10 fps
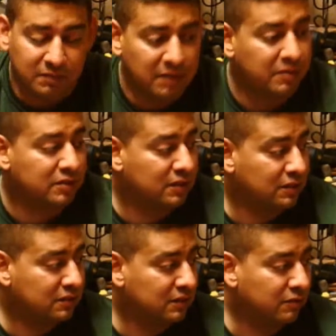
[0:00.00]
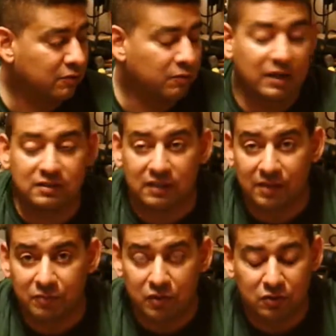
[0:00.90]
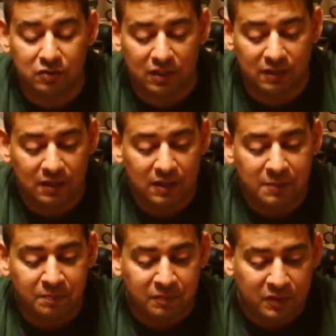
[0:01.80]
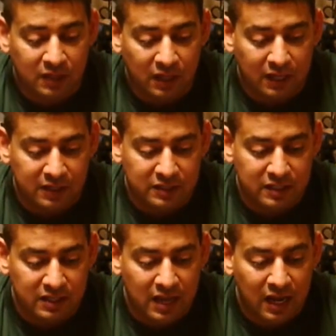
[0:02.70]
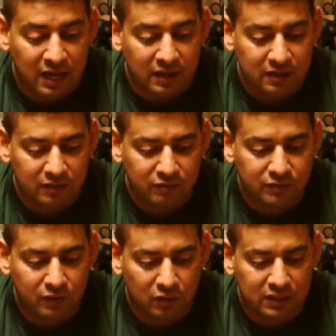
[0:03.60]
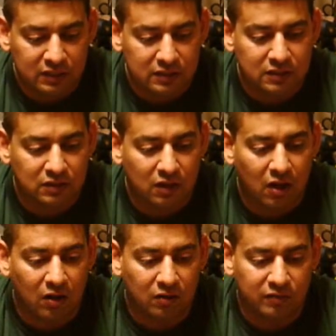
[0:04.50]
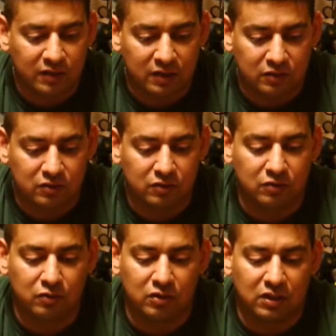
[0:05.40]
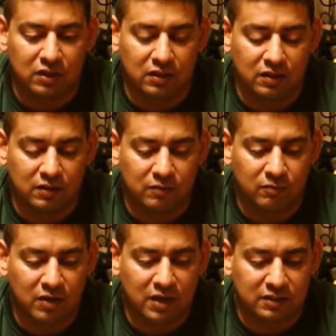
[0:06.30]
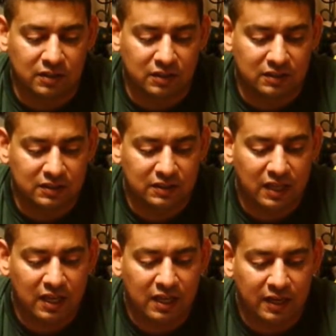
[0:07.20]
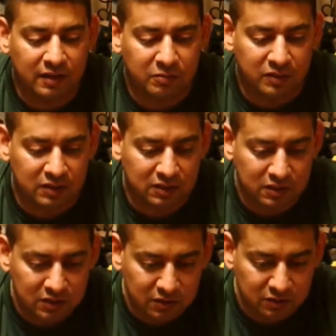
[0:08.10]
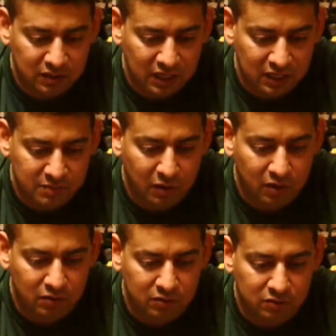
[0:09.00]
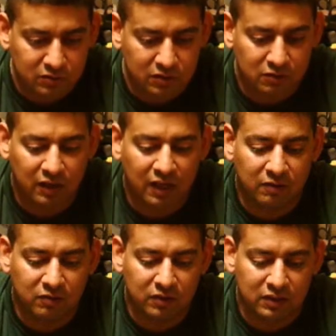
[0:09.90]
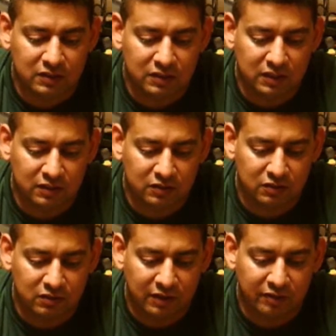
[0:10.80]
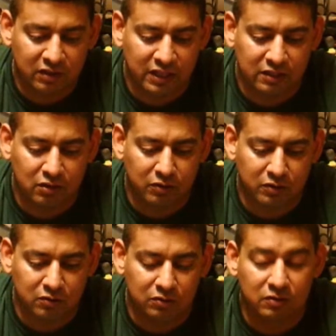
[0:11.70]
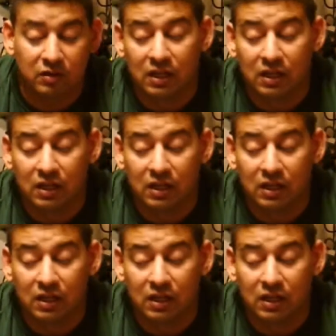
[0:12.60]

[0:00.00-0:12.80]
maybe it's because of the resin I'm using, it did not fully dissolve into the resin. Instead, I ended up with these little tiny particles that you can't really see until you have the light going through.